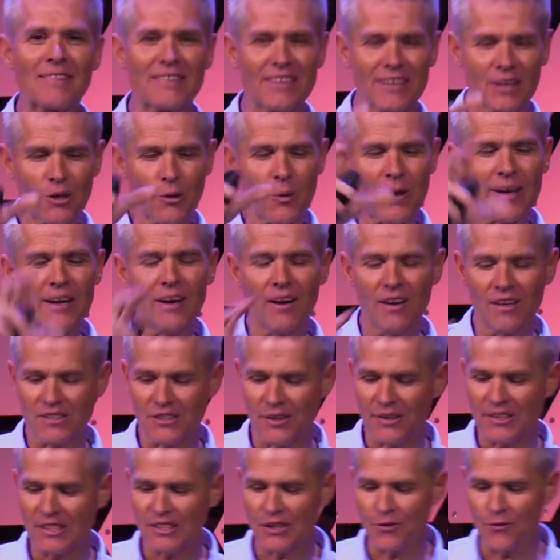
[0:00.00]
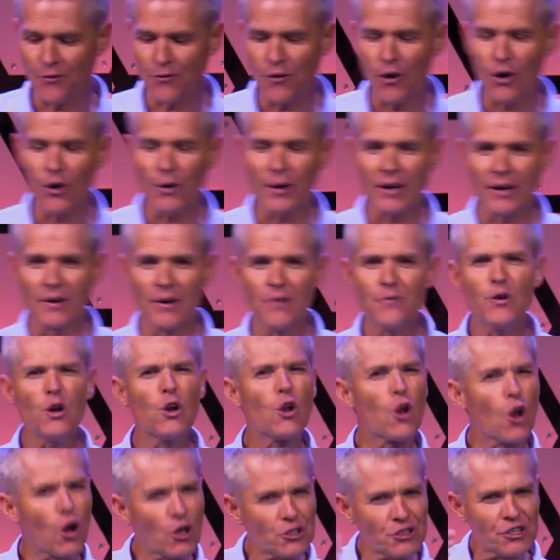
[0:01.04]
but the quick answer is the following. If
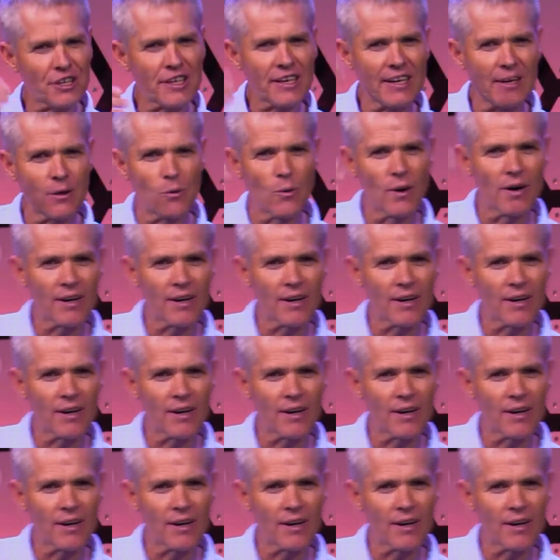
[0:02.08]
you logically